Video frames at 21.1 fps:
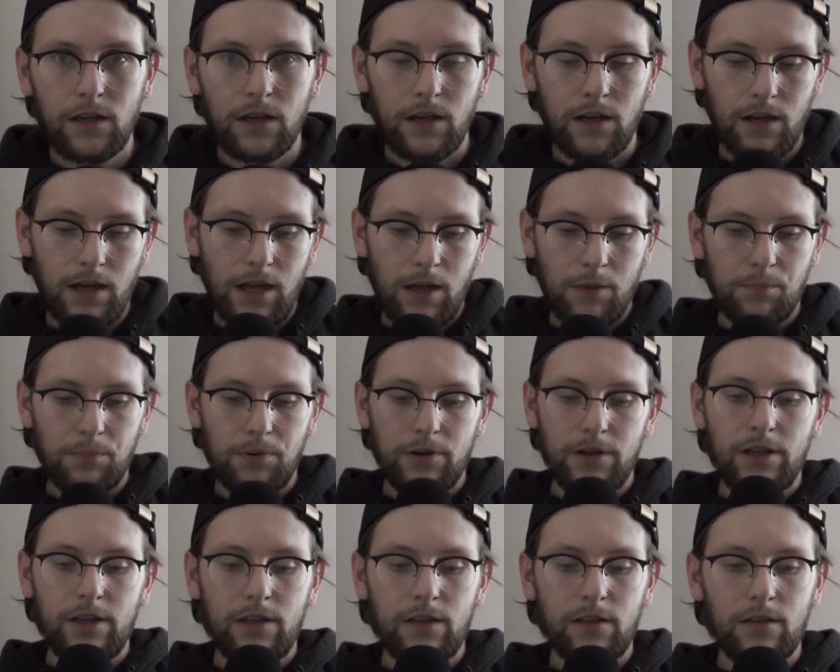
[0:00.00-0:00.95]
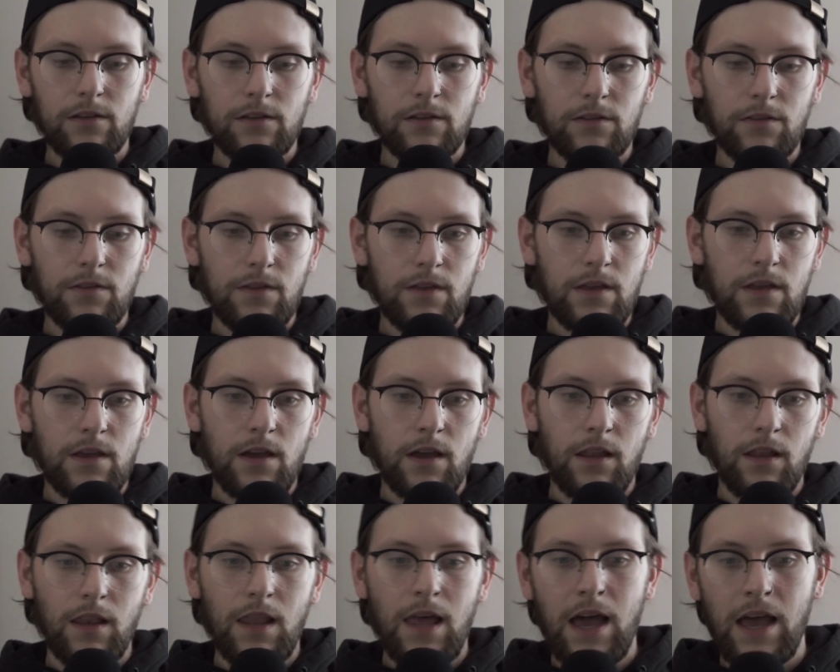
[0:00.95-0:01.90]
I'll put the
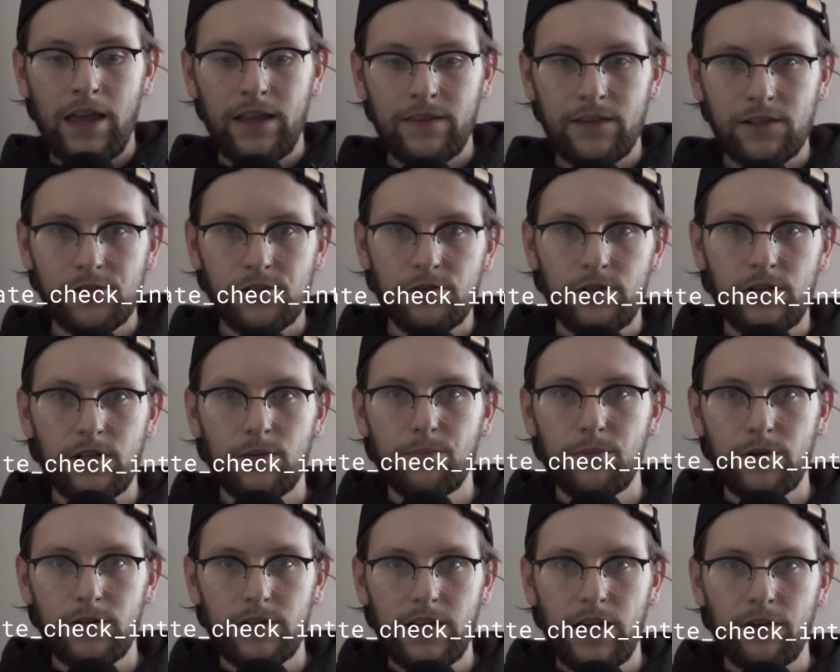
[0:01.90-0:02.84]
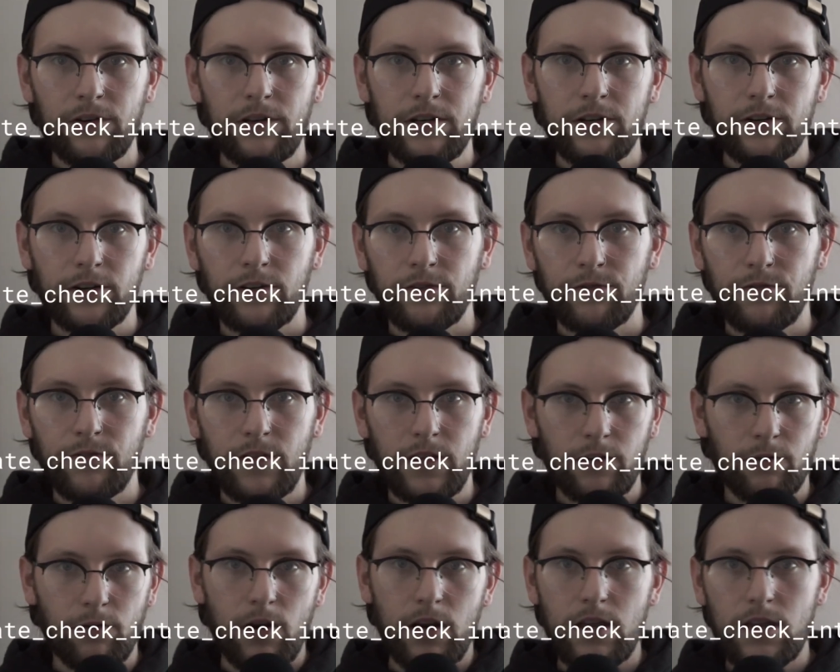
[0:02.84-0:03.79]
line that you need to put down in your
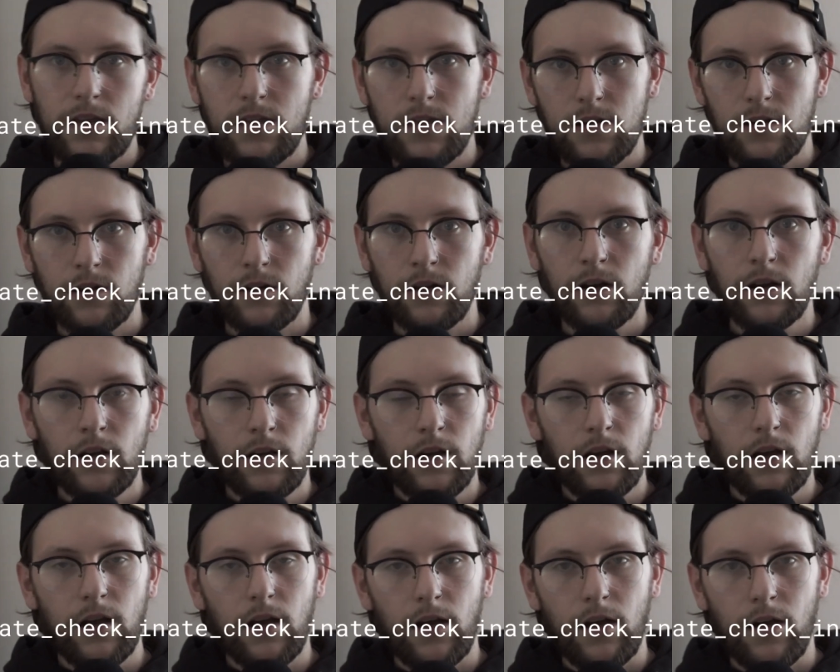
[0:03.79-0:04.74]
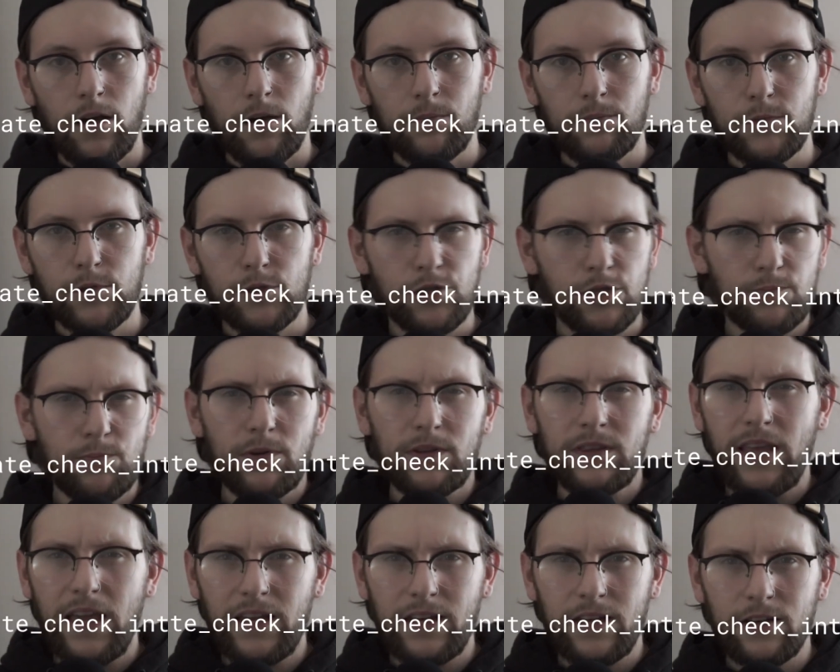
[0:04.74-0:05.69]
config right here. You just
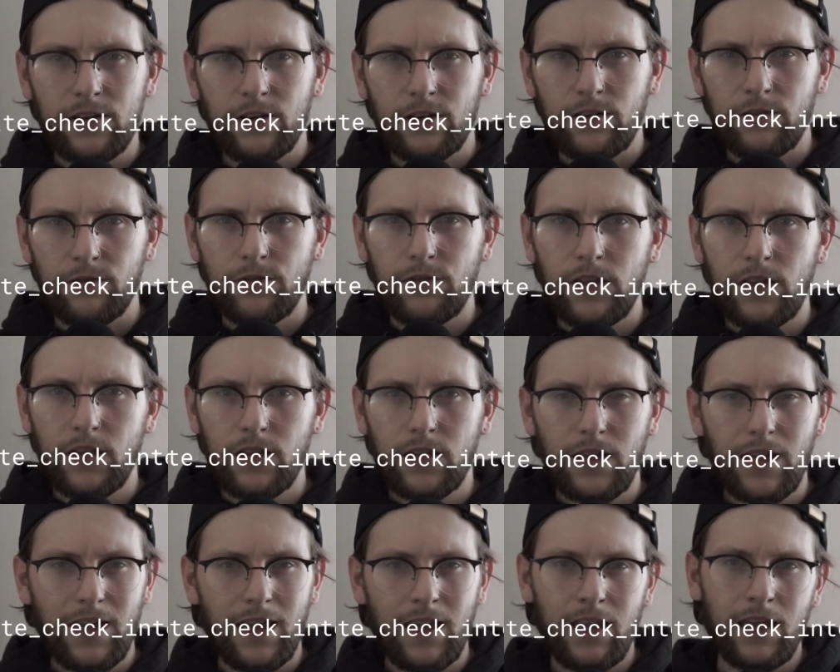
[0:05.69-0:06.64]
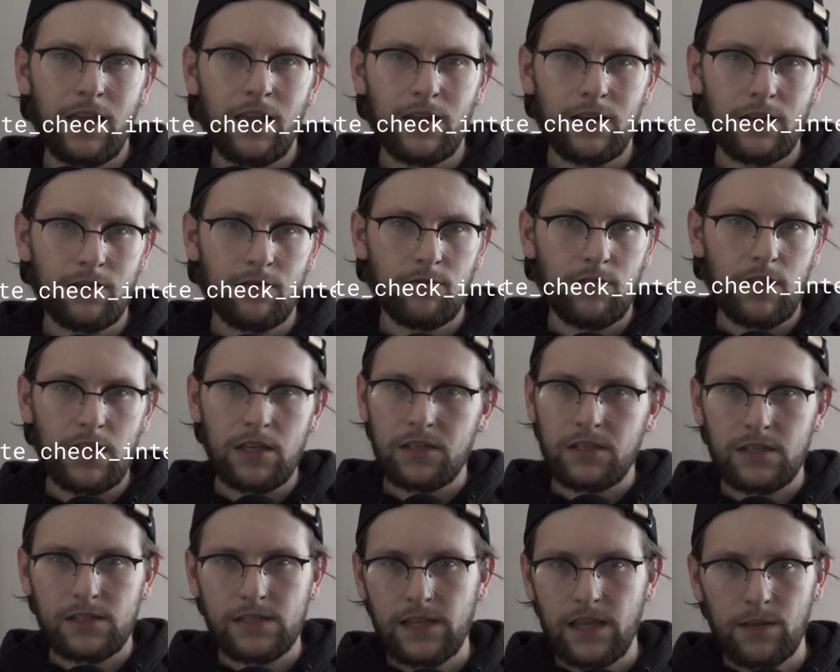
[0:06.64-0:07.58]
put that in your config and
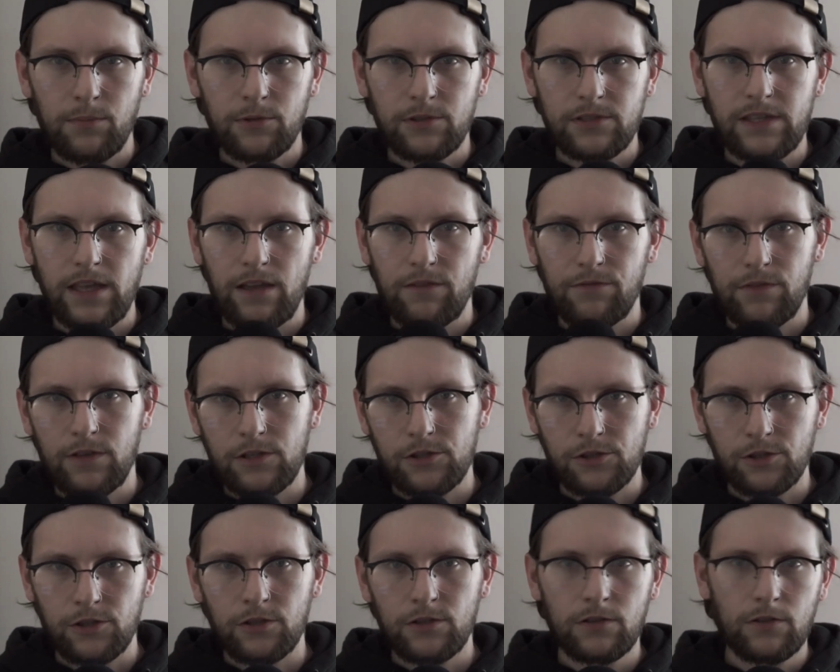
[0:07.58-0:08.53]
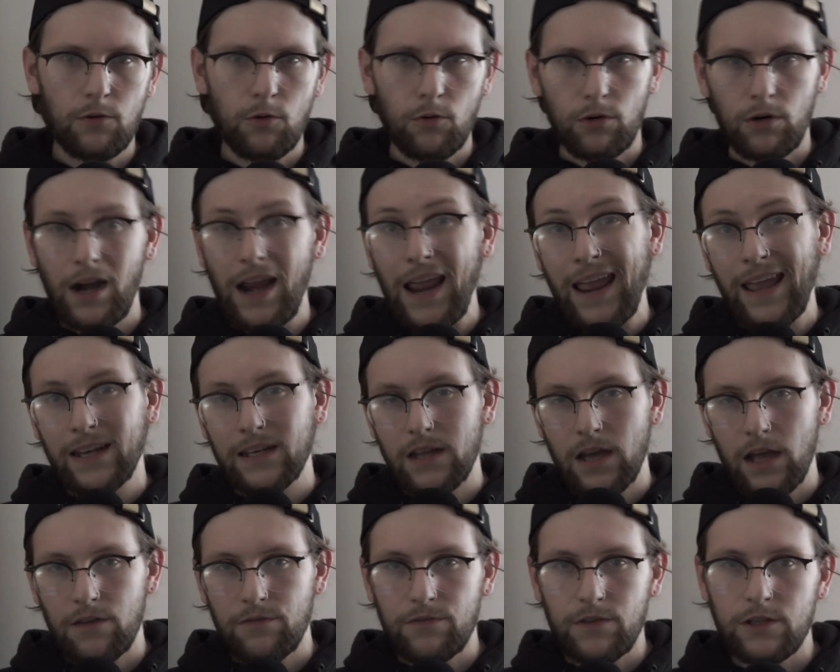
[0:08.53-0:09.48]
it disables that feature, or
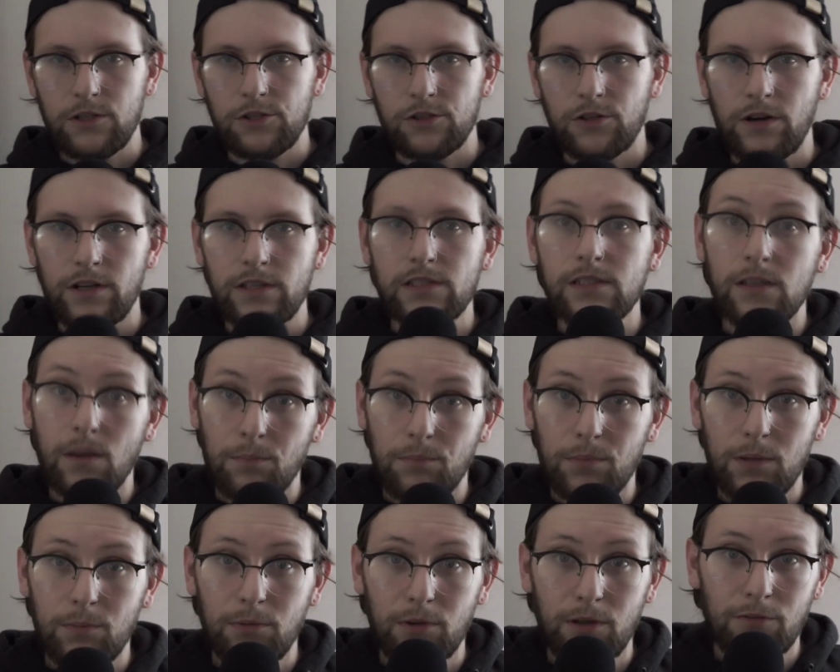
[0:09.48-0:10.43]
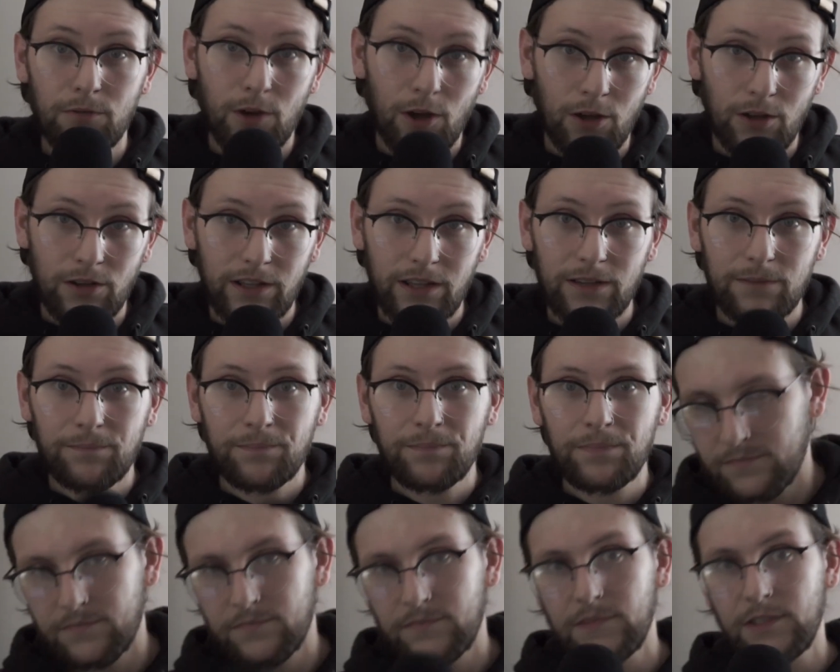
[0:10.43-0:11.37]
anti-feature as some people have called it.
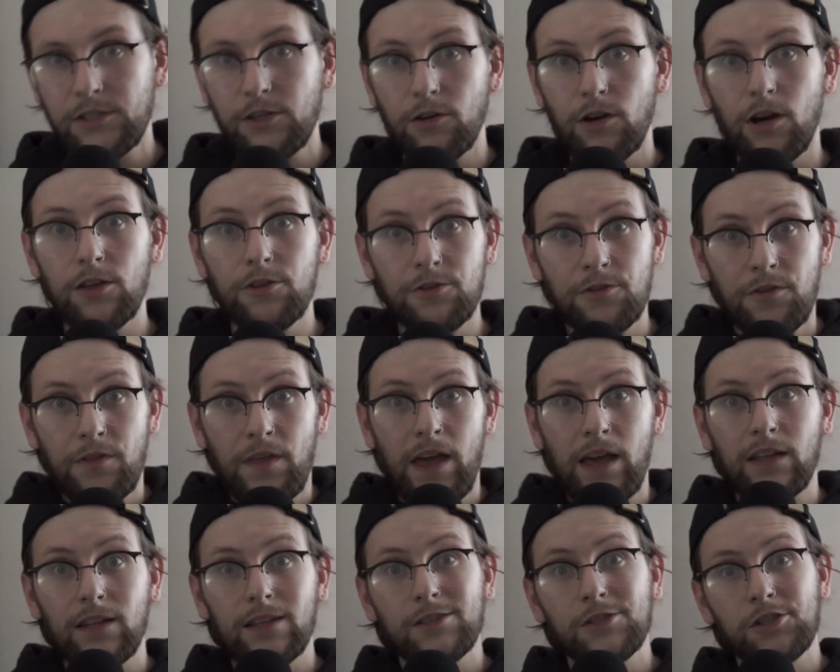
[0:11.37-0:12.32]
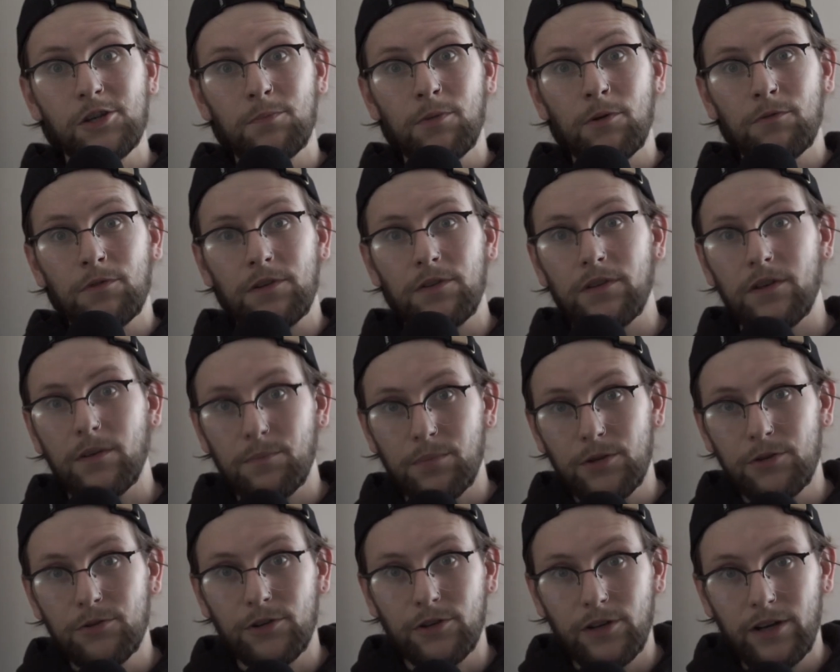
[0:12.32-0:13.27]
So other than that, let's jump over to the
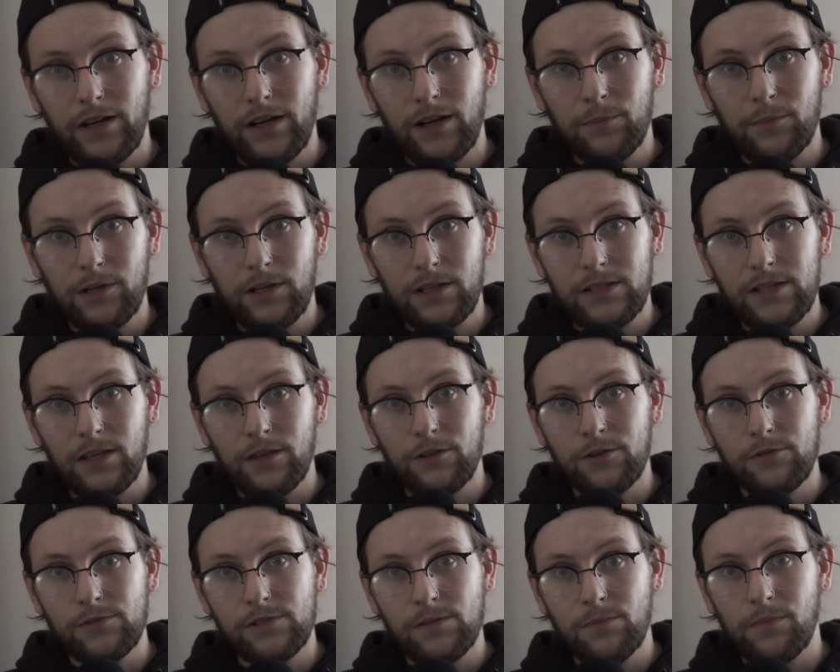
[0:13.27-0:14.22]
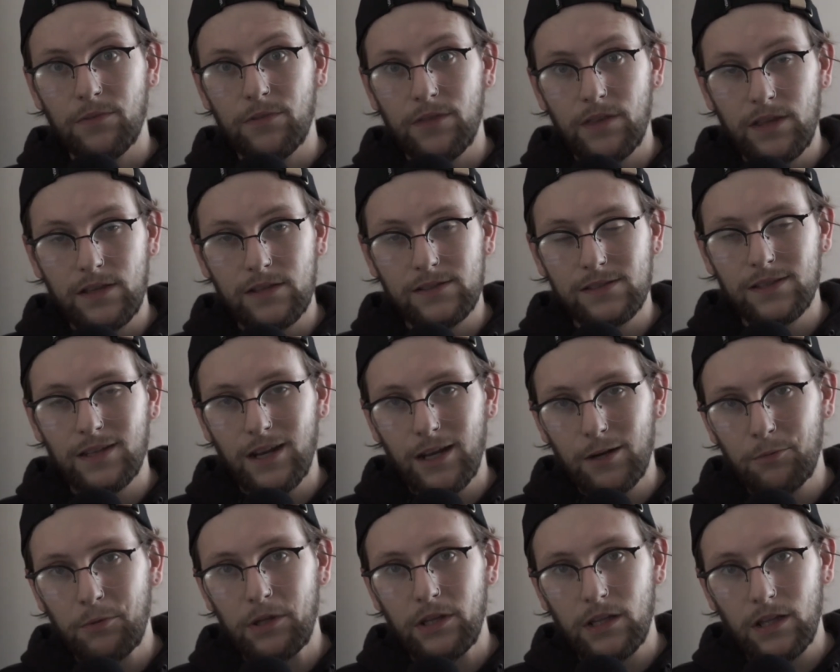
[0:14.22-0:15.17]
computer and I'm going to tell you some things that I
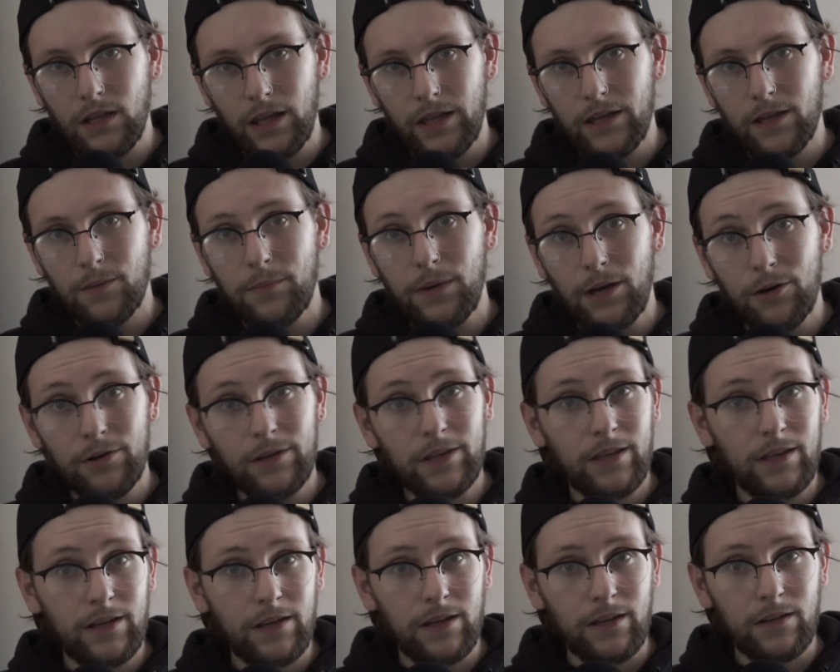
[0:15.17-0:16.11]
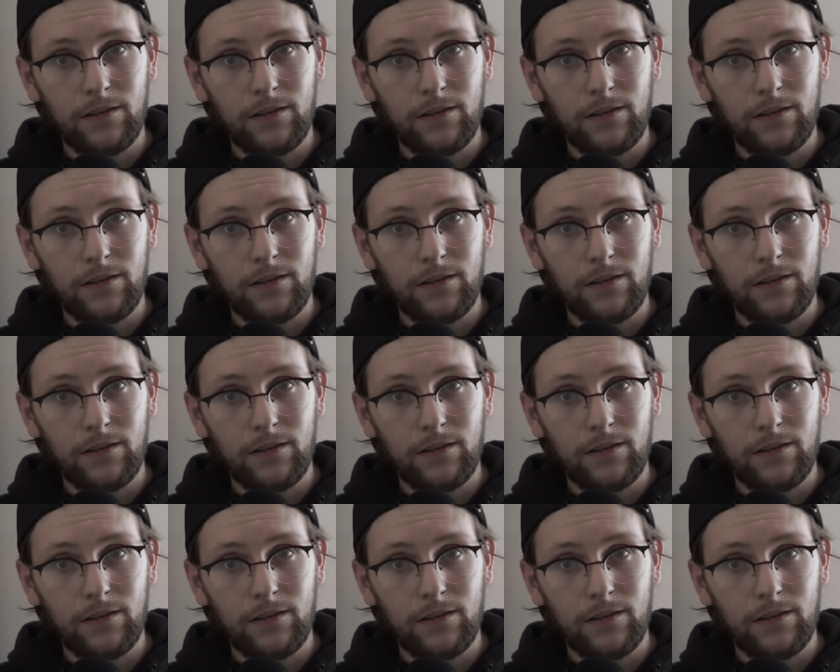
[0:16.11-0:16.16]
really like about Kitty.